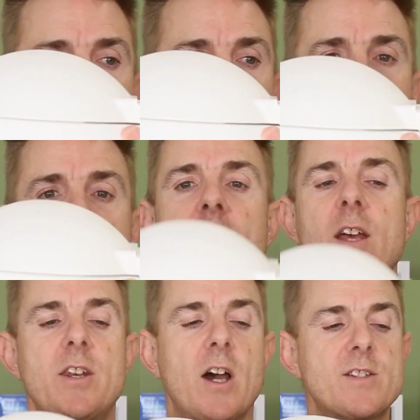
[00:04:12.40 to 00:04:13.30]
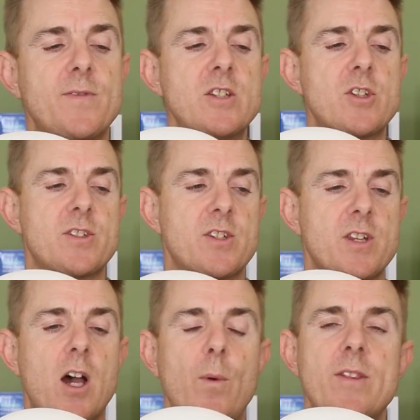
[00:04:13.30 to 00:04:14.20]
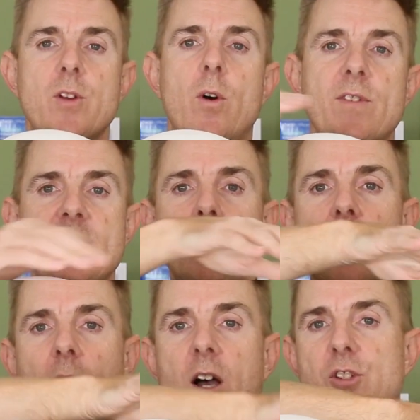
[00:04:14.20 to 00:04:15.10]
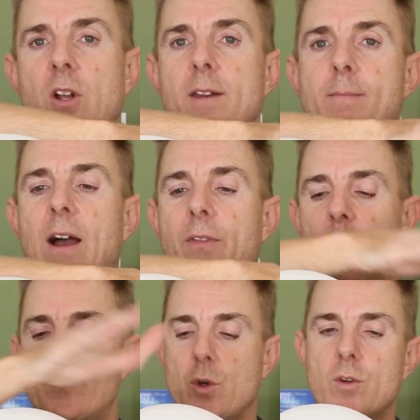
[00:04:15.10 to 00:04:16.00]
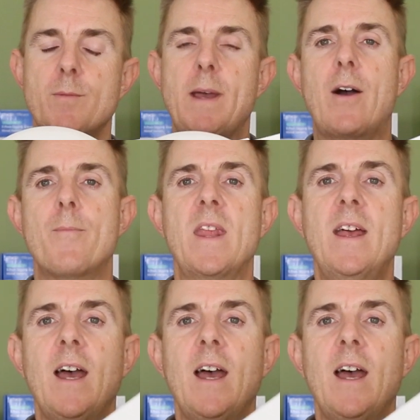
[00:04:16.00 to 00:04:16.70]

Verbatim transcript: All right, nice features to start with. So obviously we've got our solid mount that we've talked about.